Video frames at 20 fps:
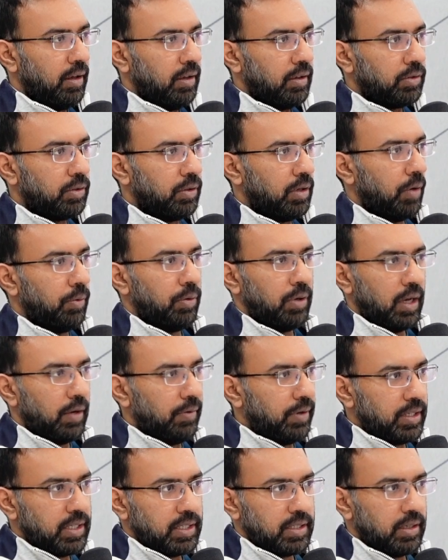So now you have
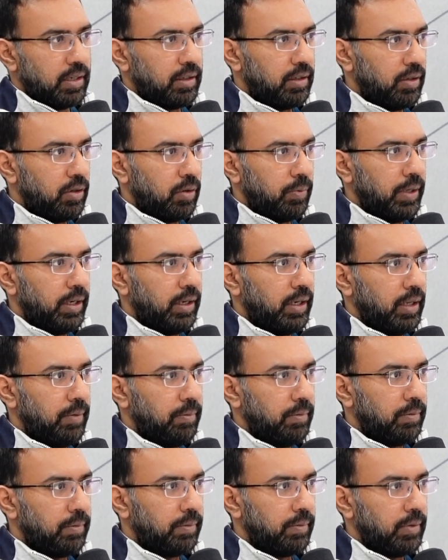registered the domain
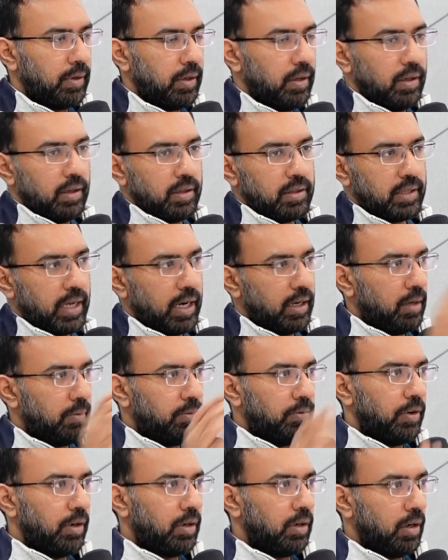name, signed up
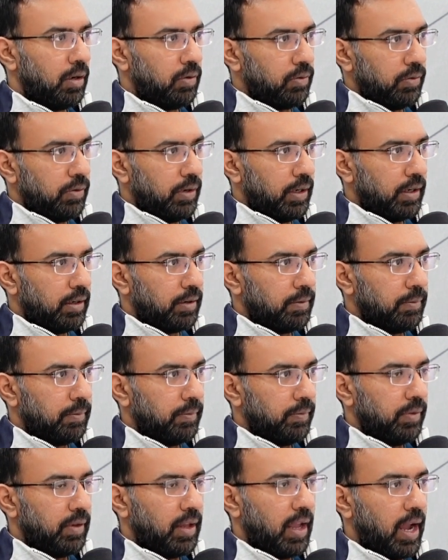for
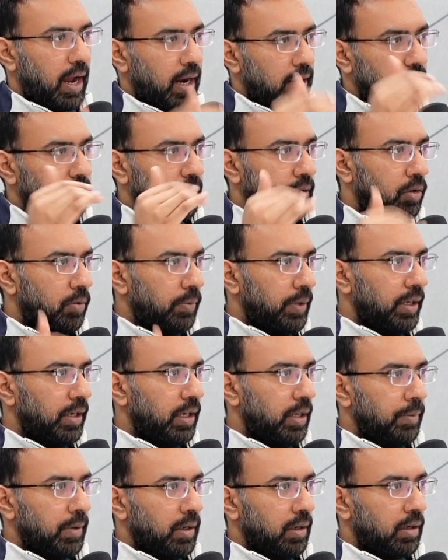Cloudflare, added the domain
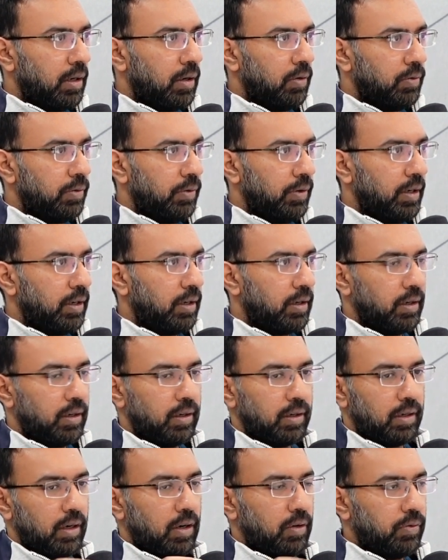name in Cloudflare.
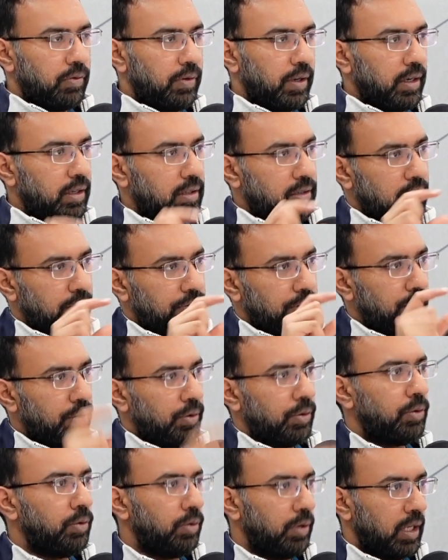Cloudflare is giving
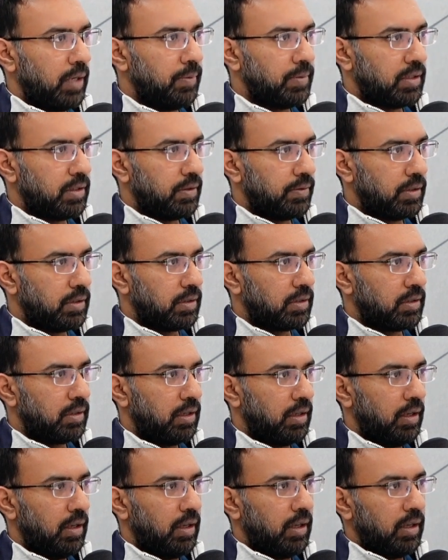you 2 name servers.
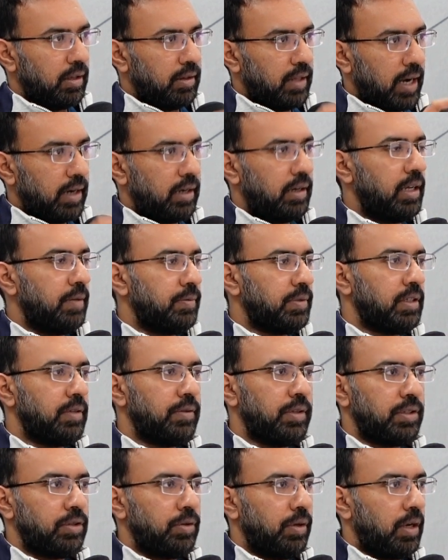That name
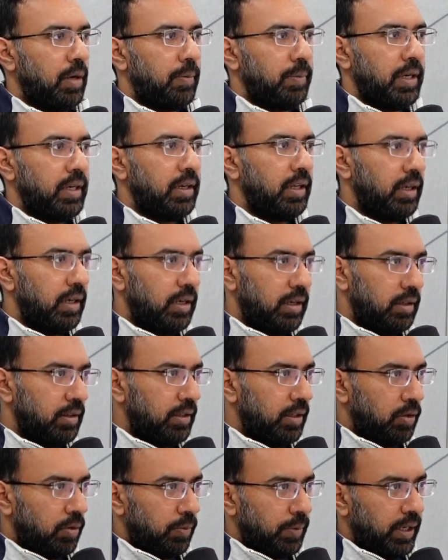servers, you are updating it in
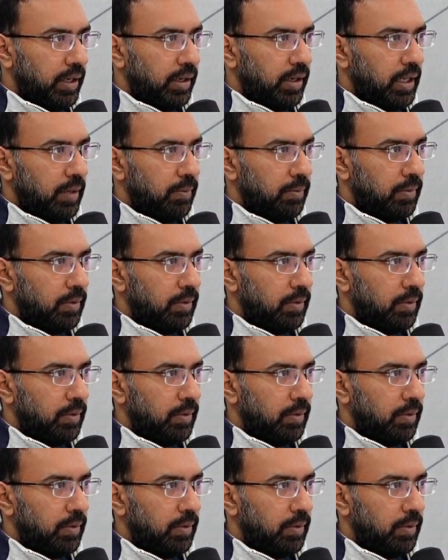the domain name.